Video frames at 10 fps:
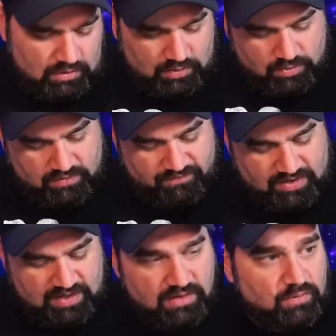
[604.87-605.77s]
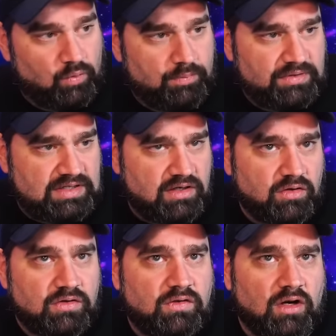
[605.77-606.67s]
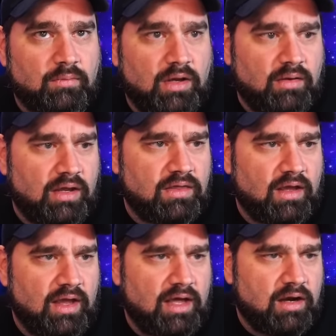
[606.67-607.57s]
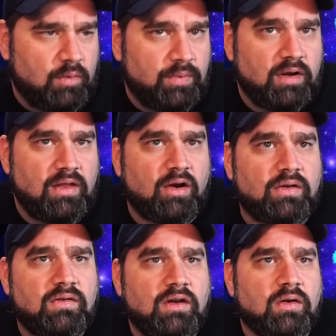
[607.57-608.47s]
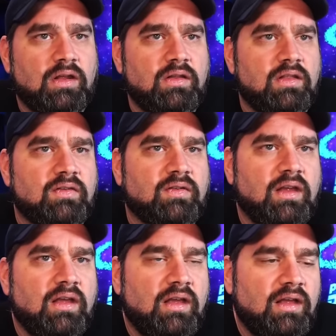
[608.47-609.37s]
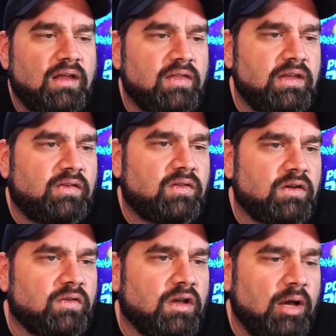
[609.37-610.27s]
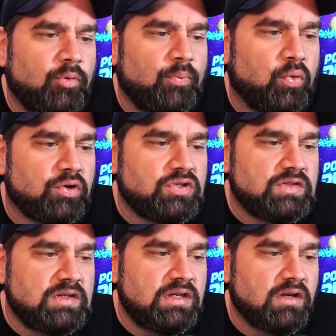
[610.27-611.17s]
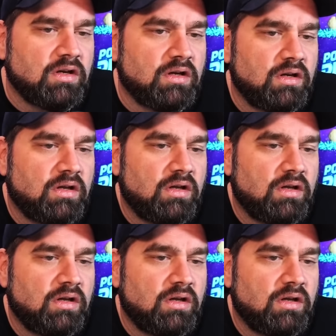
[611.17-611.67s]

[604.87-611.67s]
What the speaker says: I want to find this one particular. Sorry, I had it open and now it's here. This there's a couple portions in here.